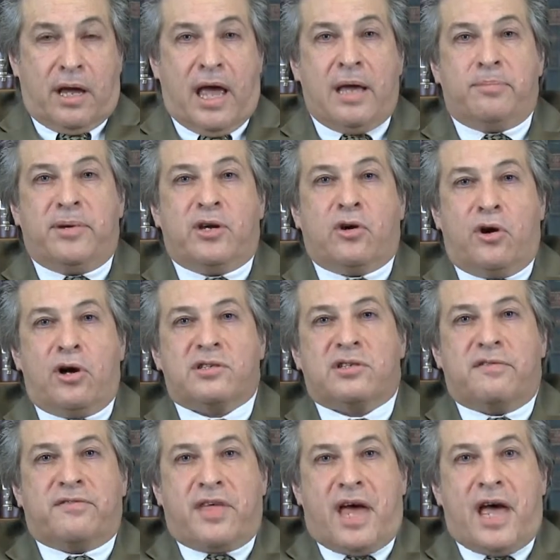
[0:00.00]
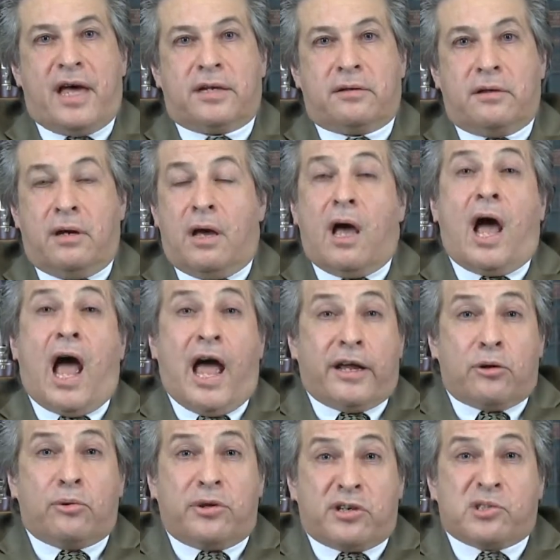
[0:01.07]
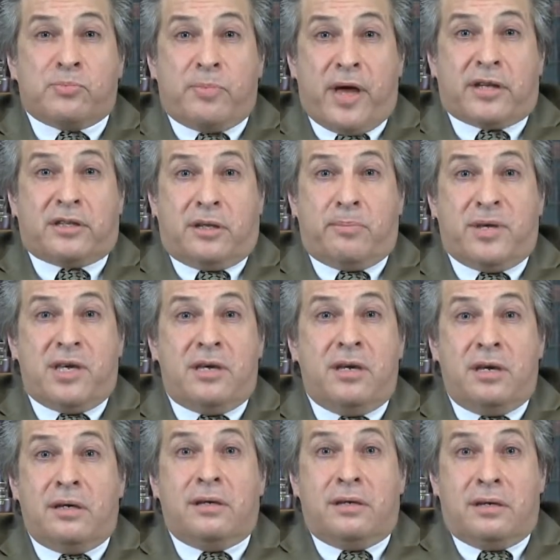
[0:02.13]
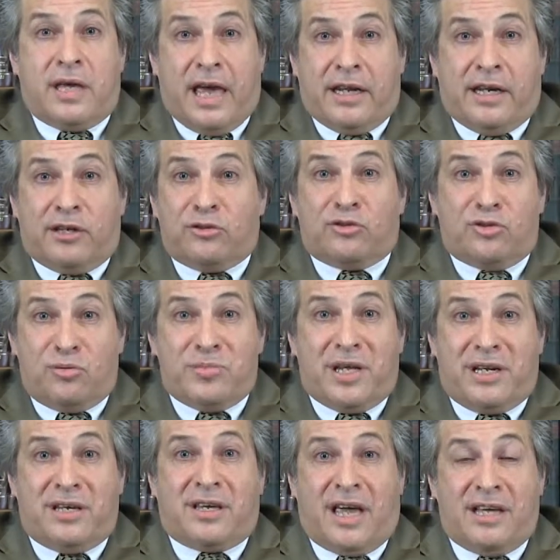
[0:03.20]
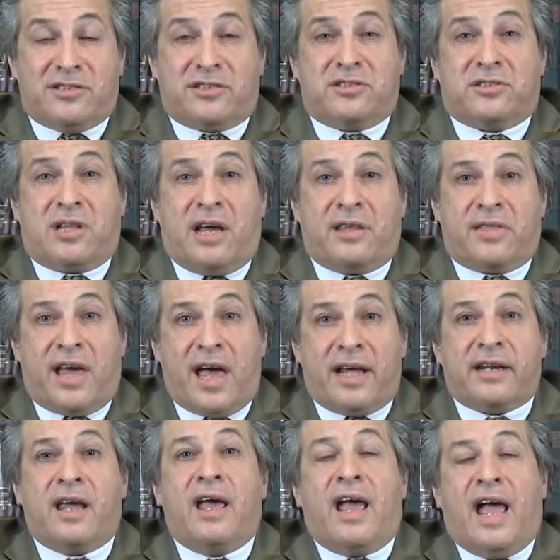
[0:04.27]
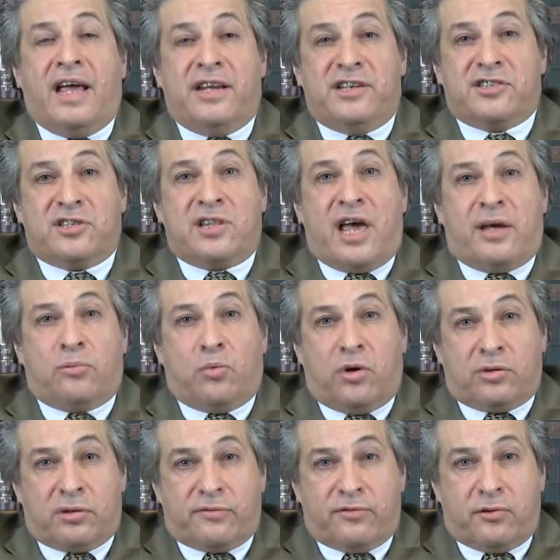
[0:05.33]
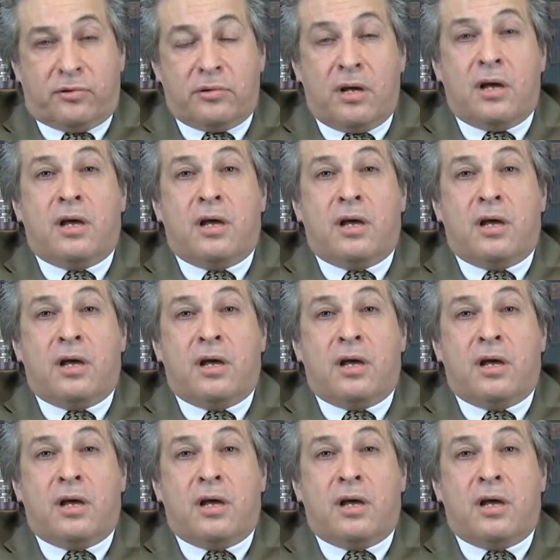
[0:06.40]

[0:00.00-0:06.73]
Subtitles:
And because of that, I don't expect to be getting too many cases like that, and isn't that wonderful?